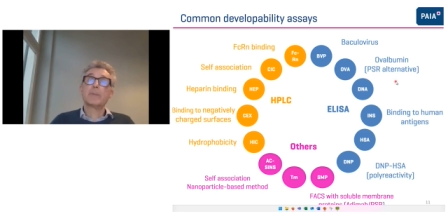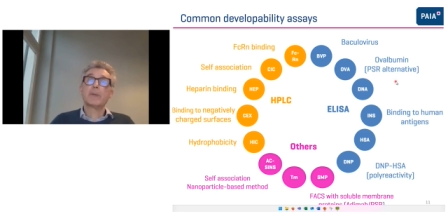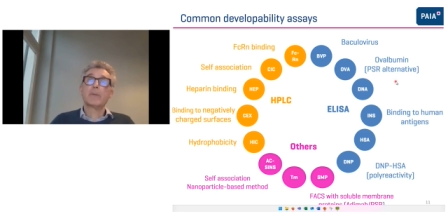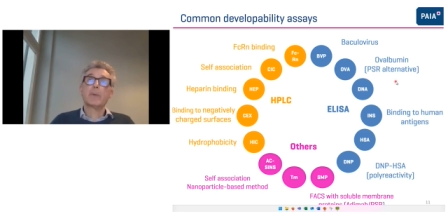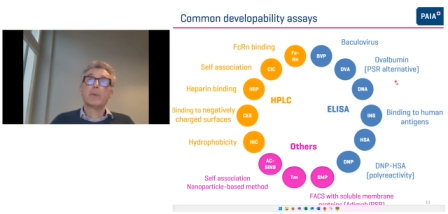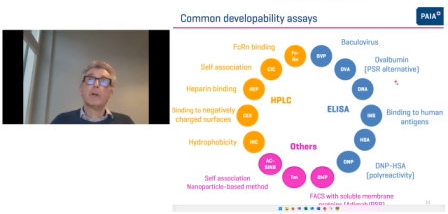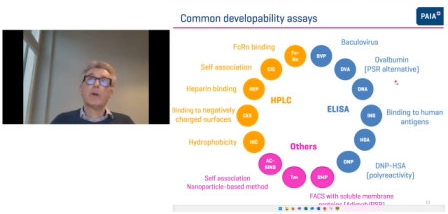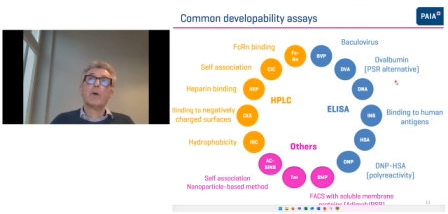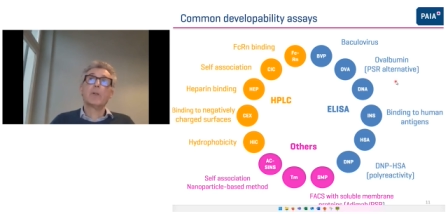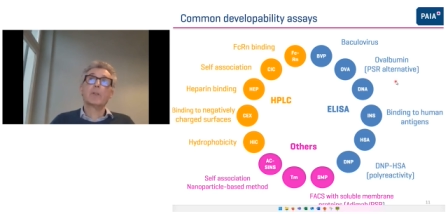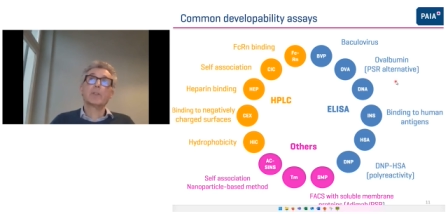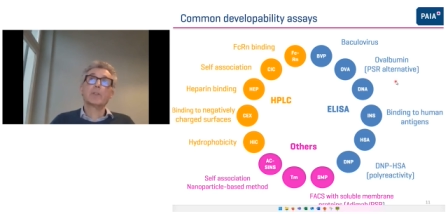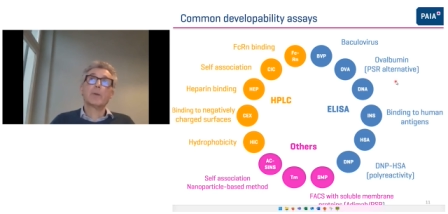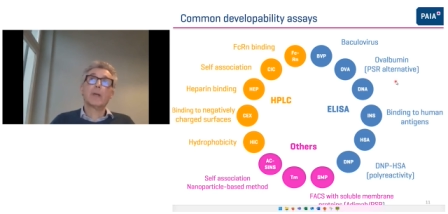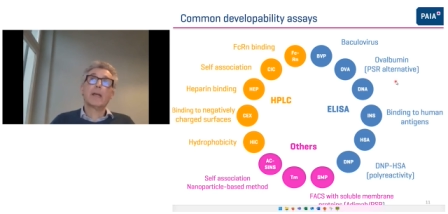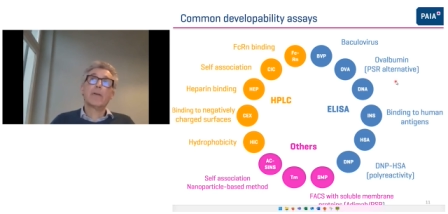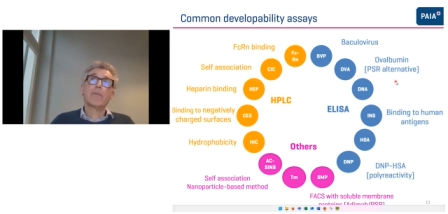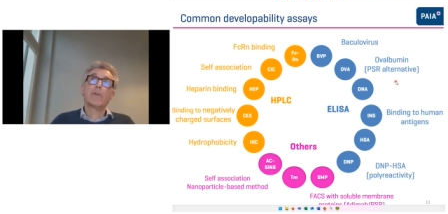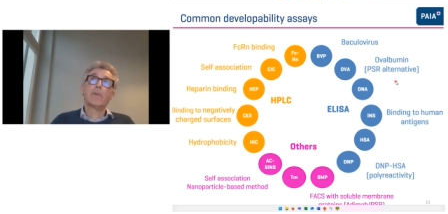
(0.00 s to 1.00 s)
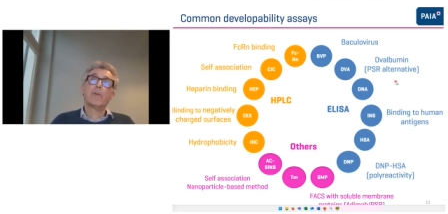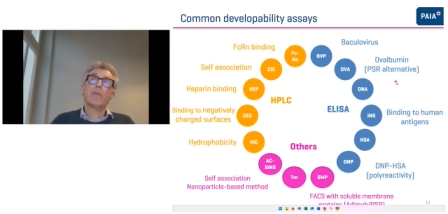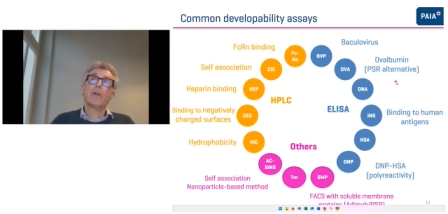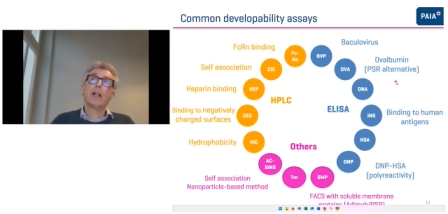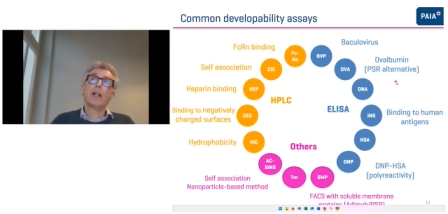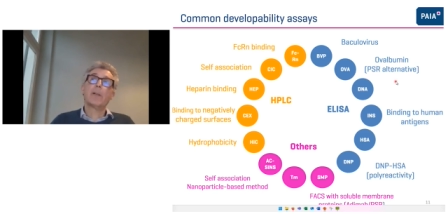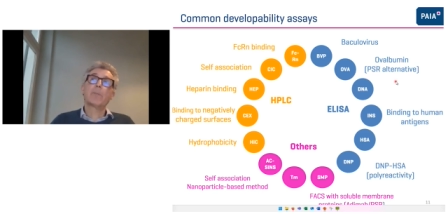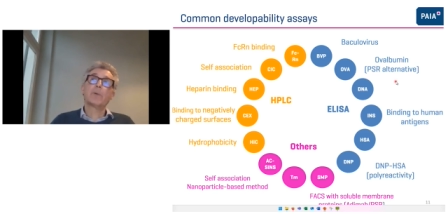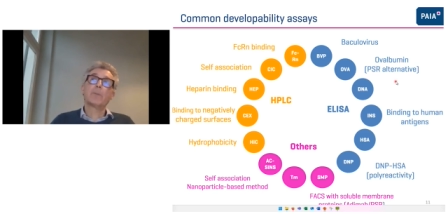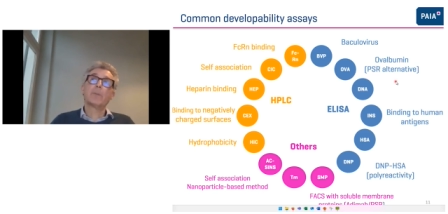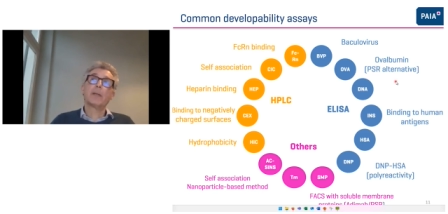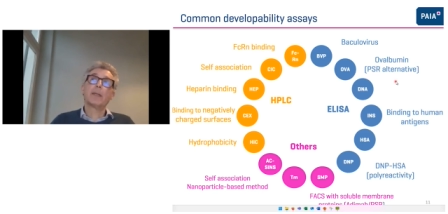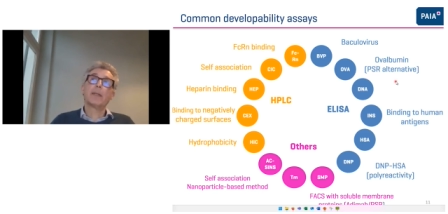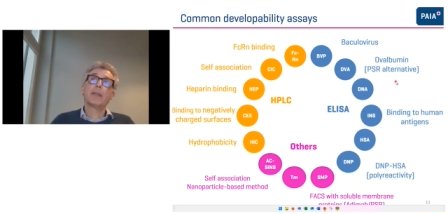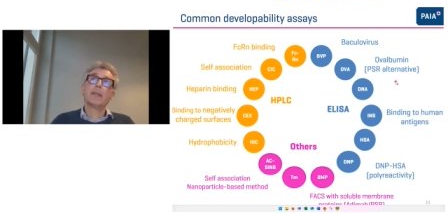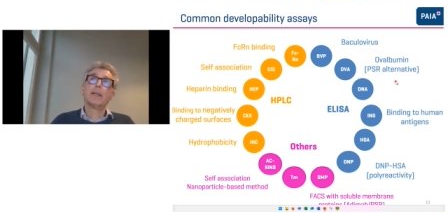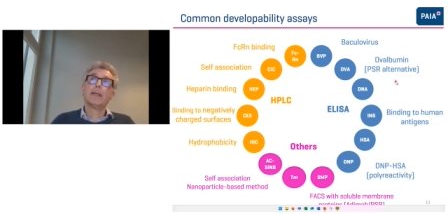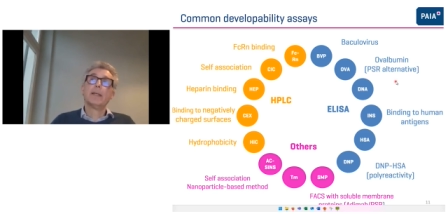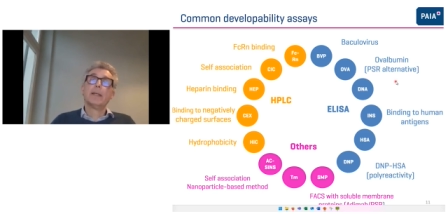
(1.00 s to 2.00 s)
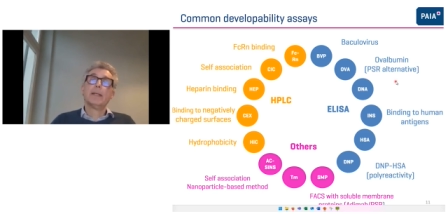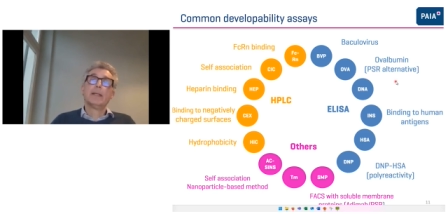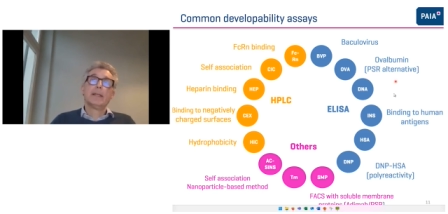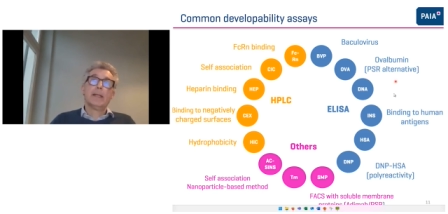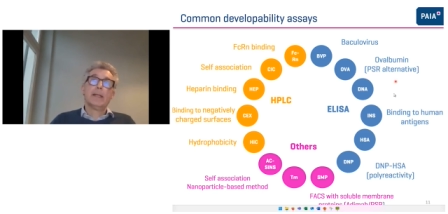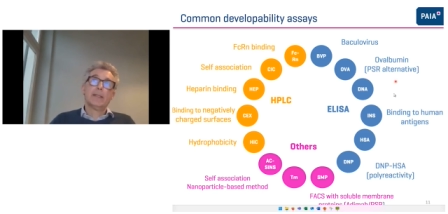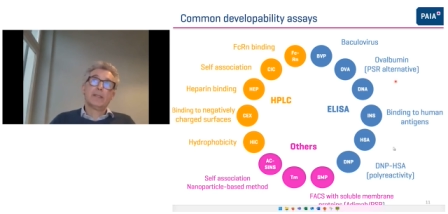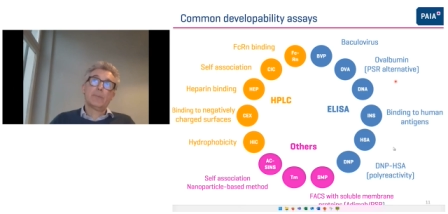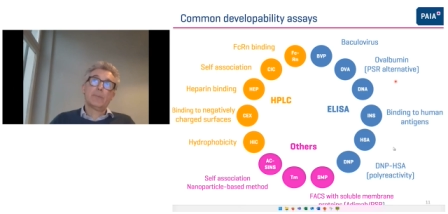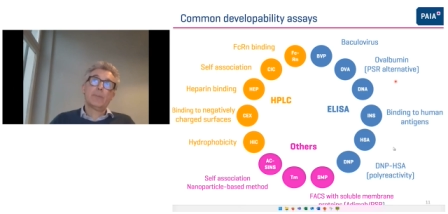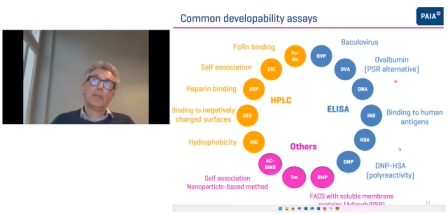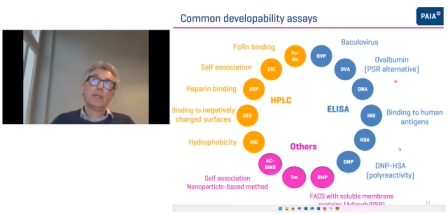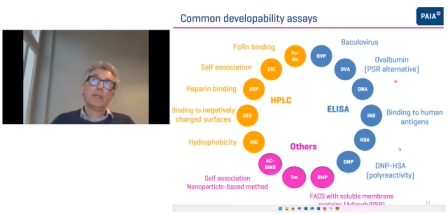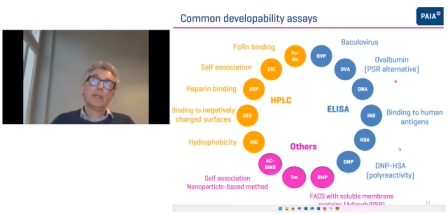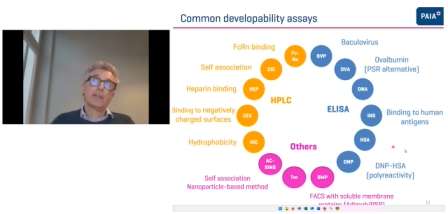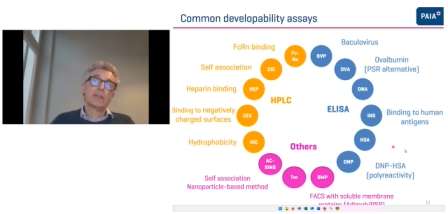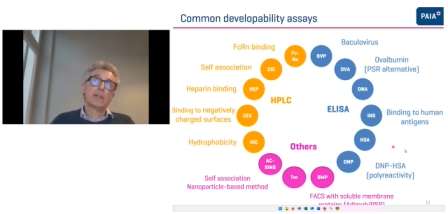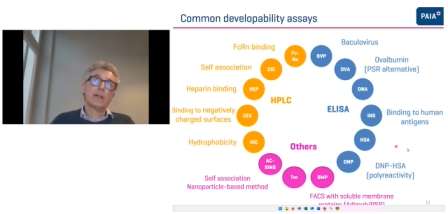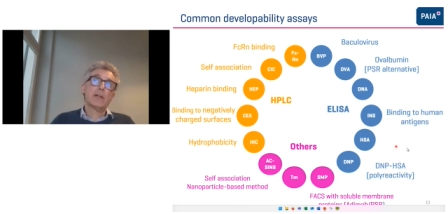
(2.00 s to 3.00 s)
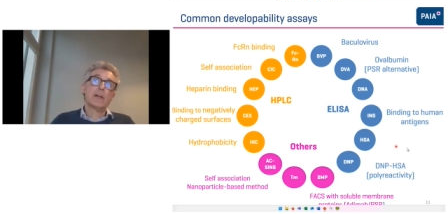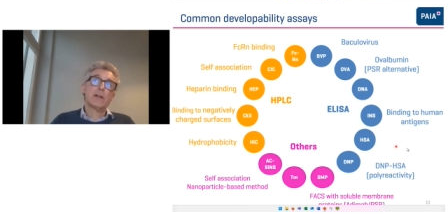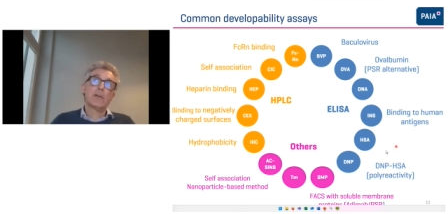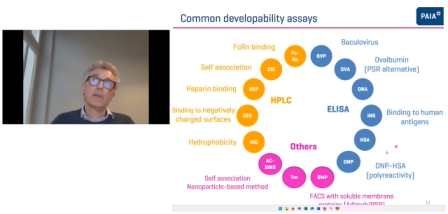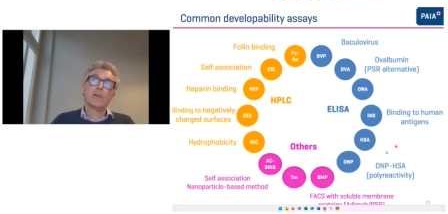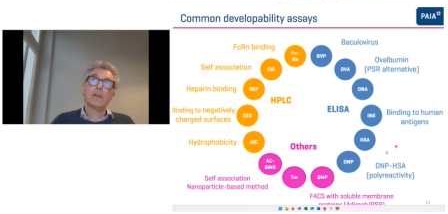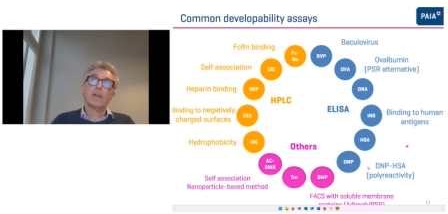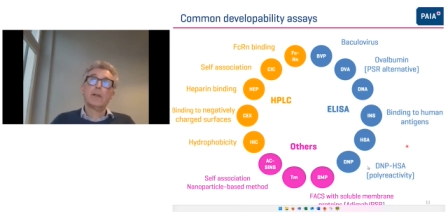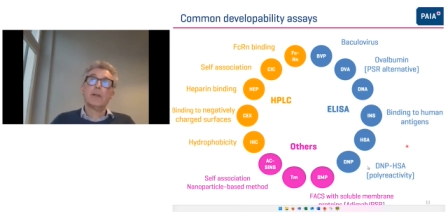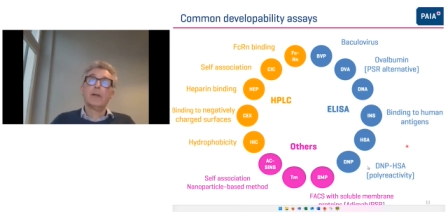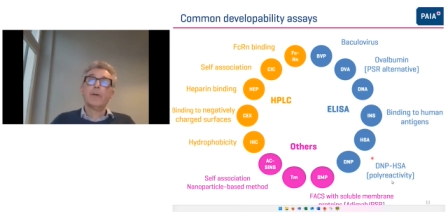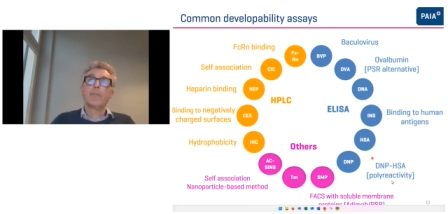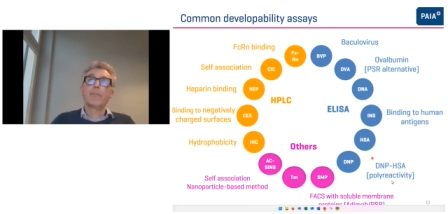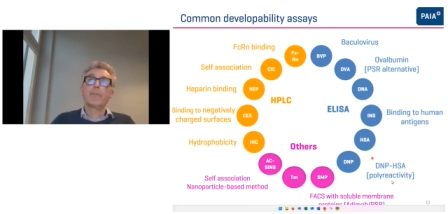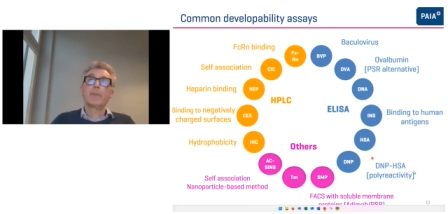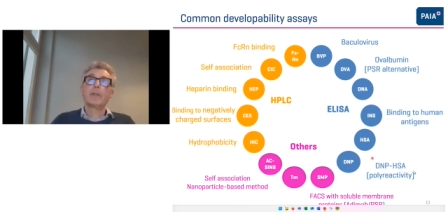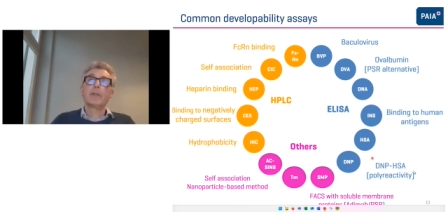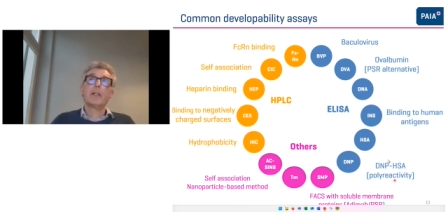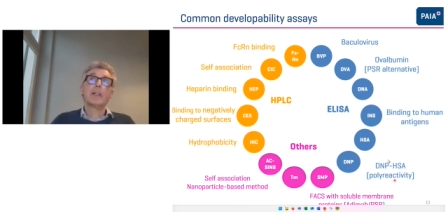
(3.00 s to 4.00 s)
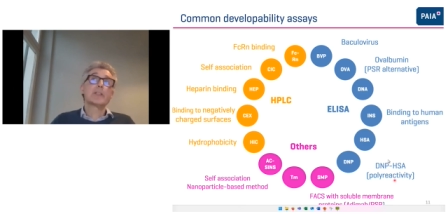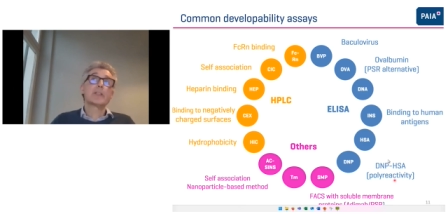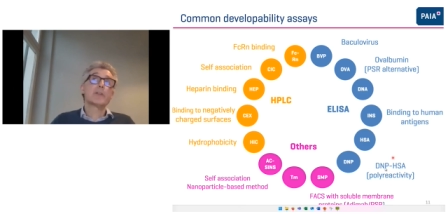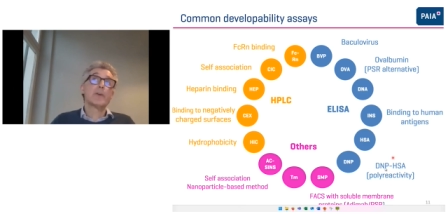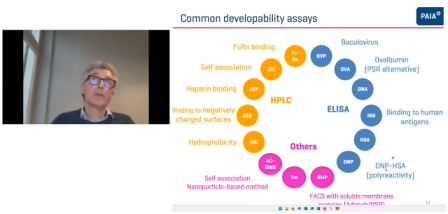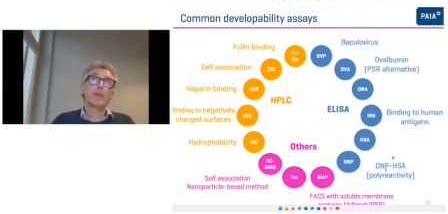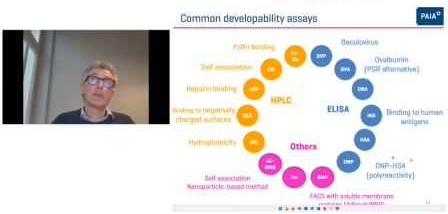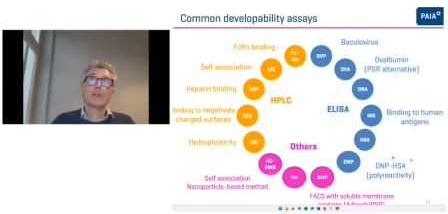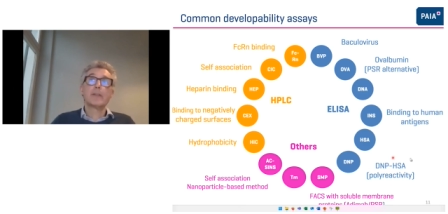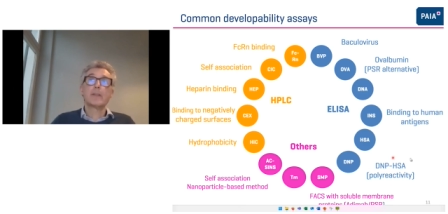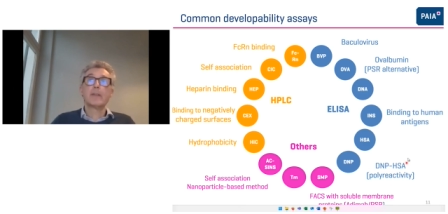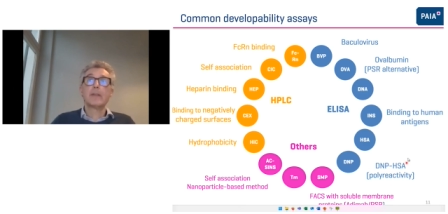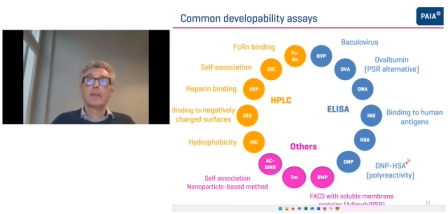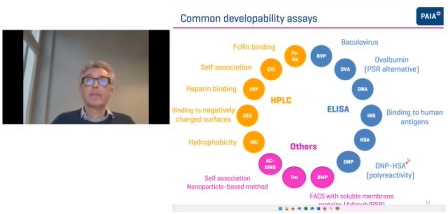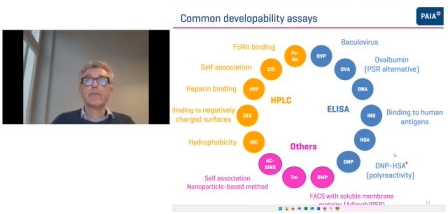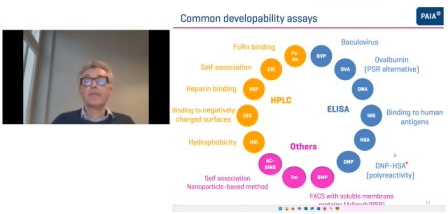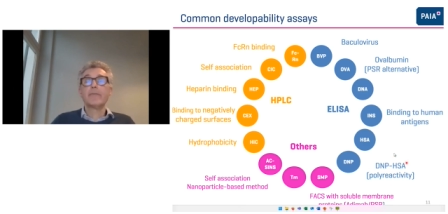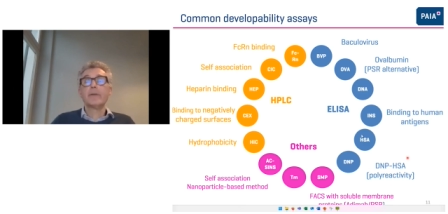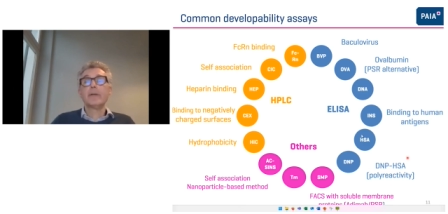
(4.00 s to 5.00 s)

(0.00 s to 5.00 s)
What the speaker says: But we also have ovalbumin as a PSR alternative.